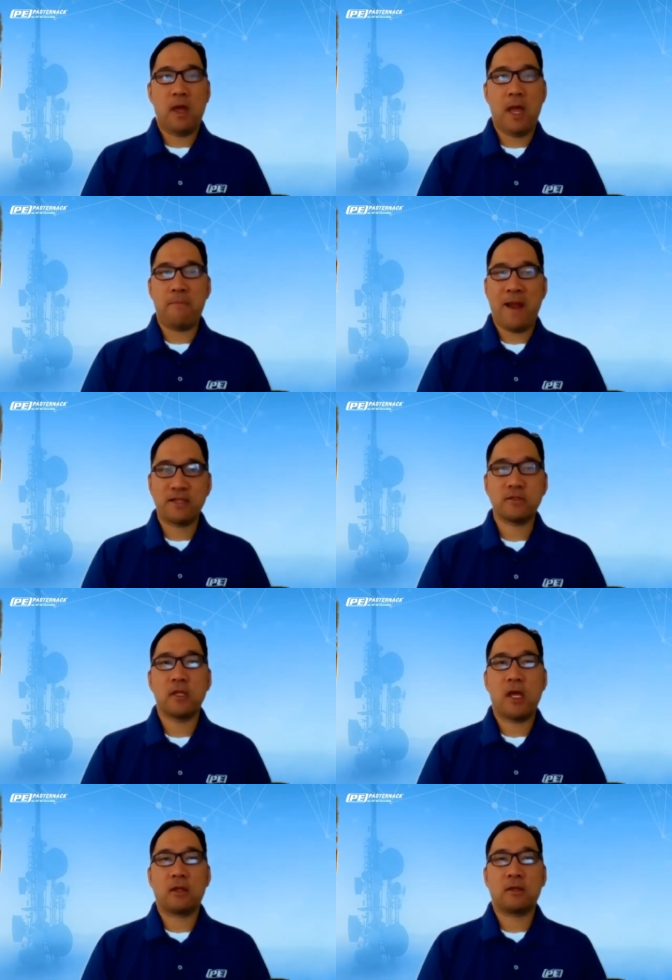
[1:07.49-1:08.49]
At
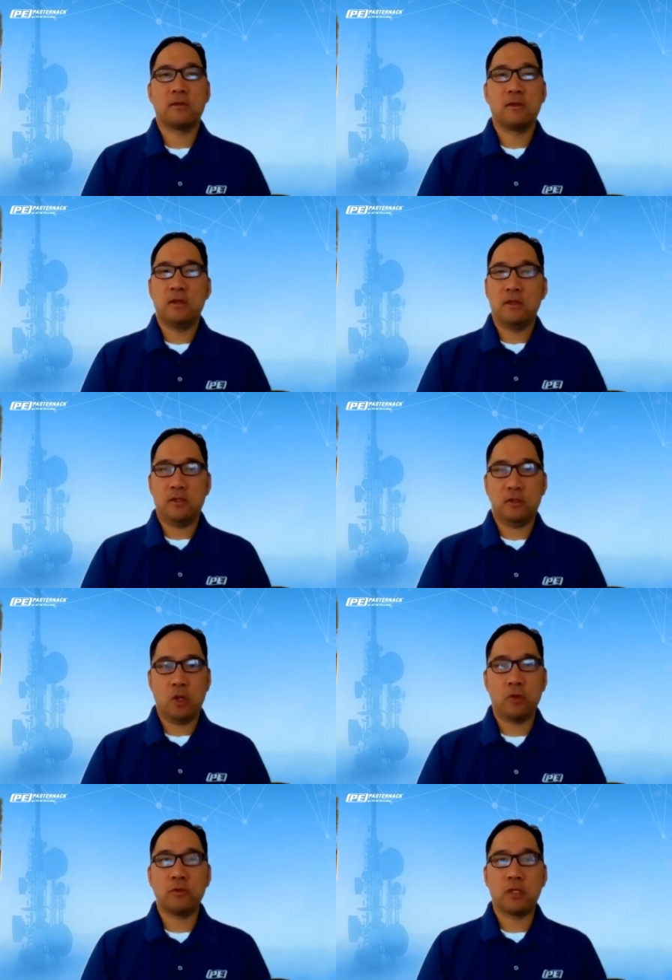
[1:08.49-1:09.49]
Pasternack, the
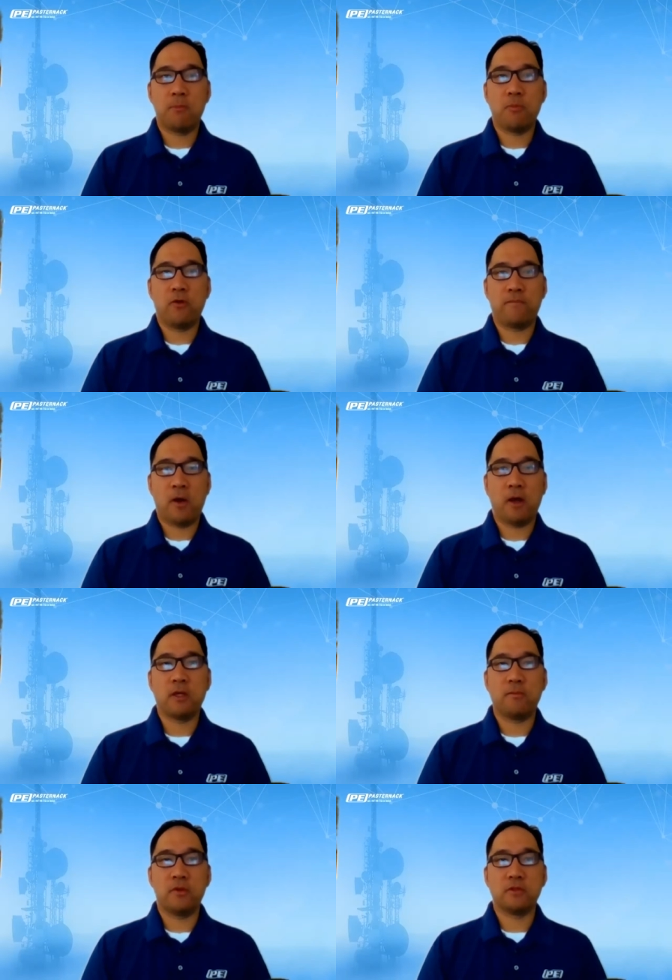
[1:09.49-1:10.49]
total number of part
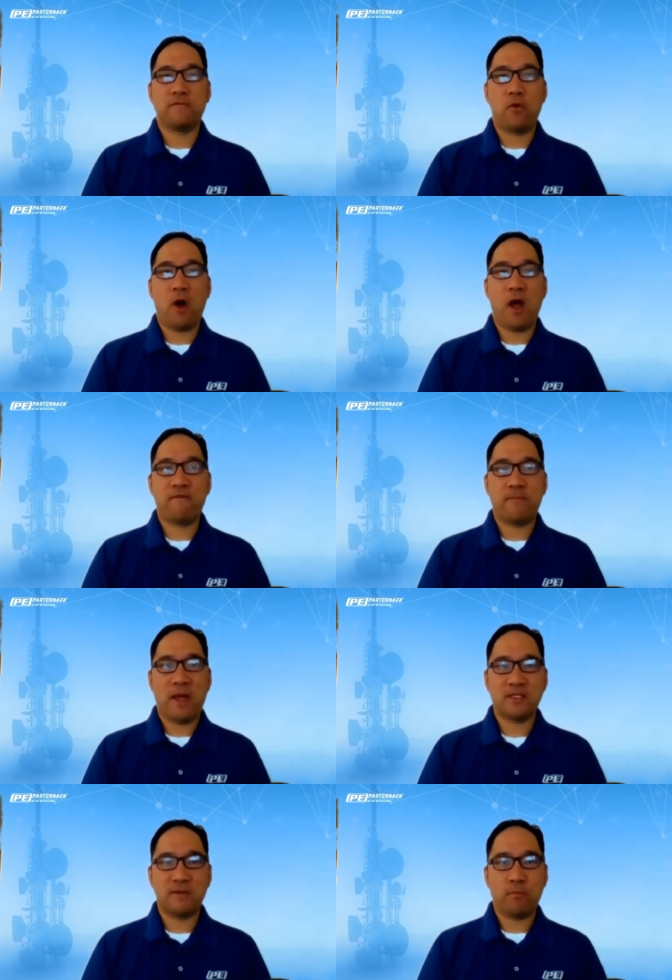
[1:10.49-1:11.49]
numbers for R F
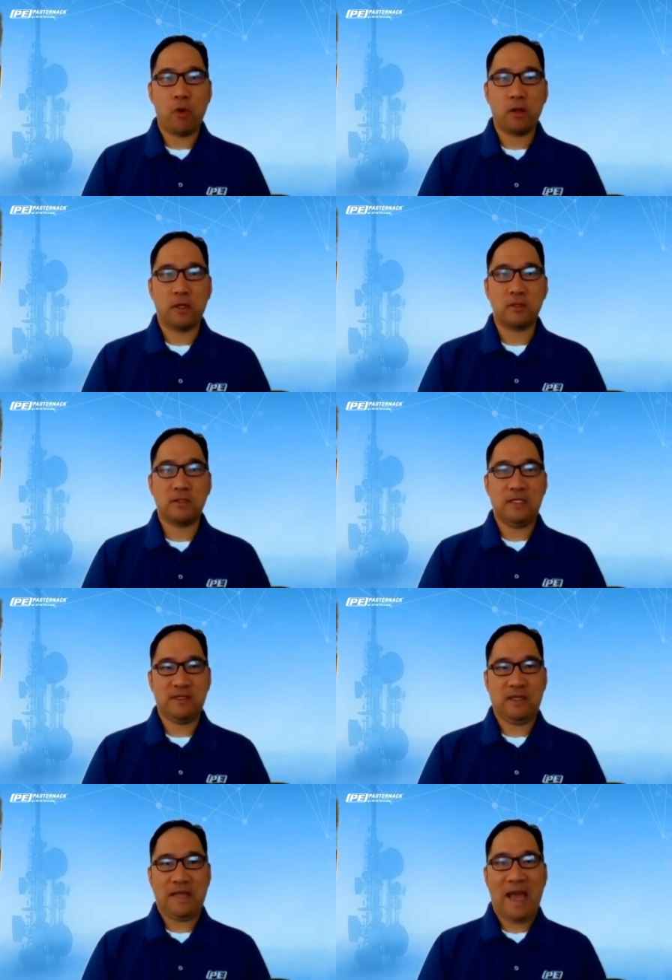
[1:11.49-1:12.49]
passive products
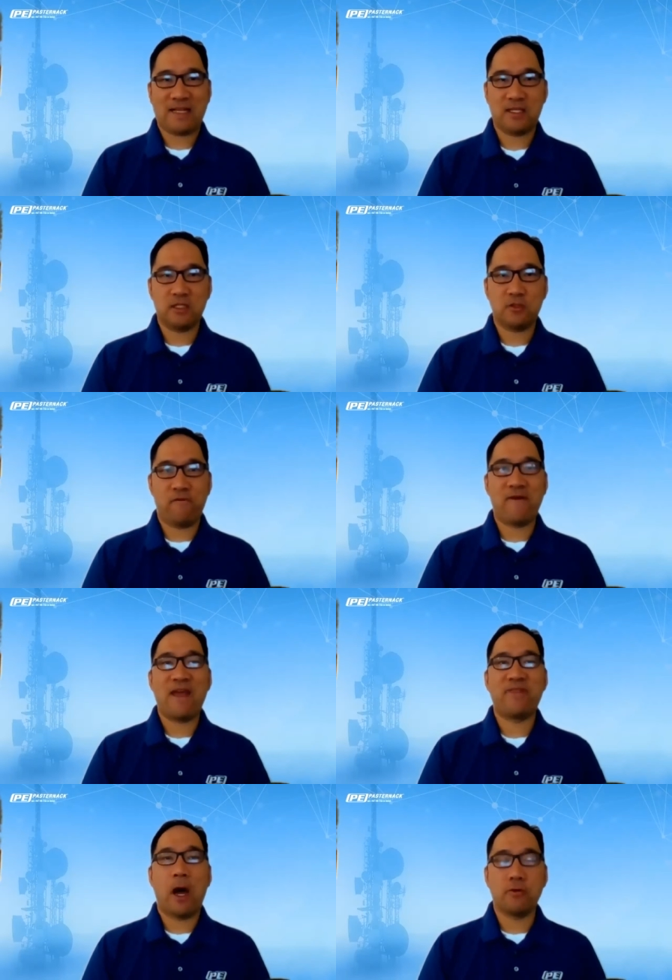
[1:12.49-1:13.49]
is in excess of
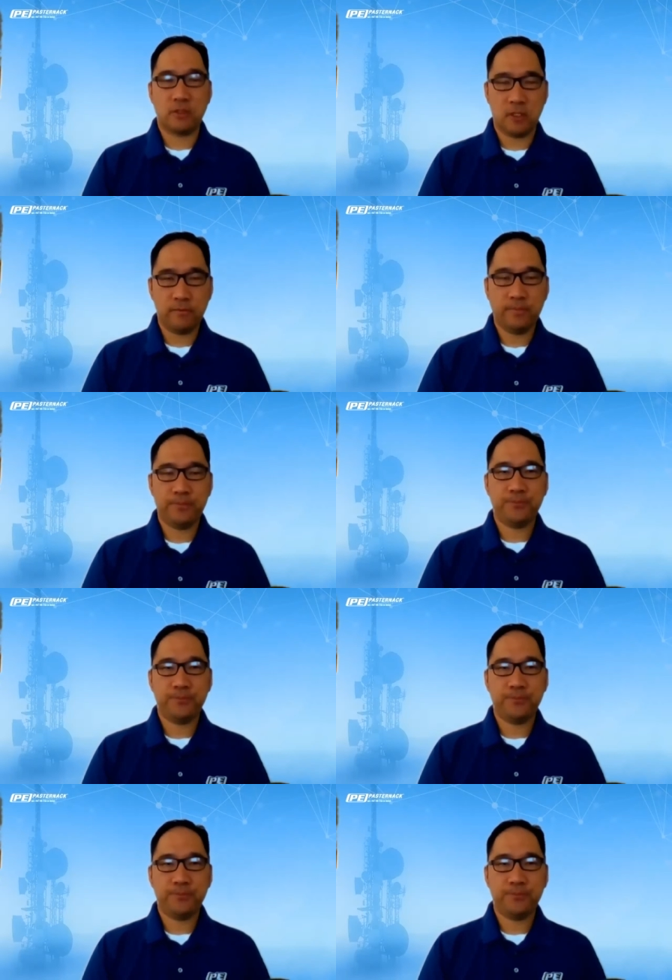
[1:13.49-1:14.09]
five thousand.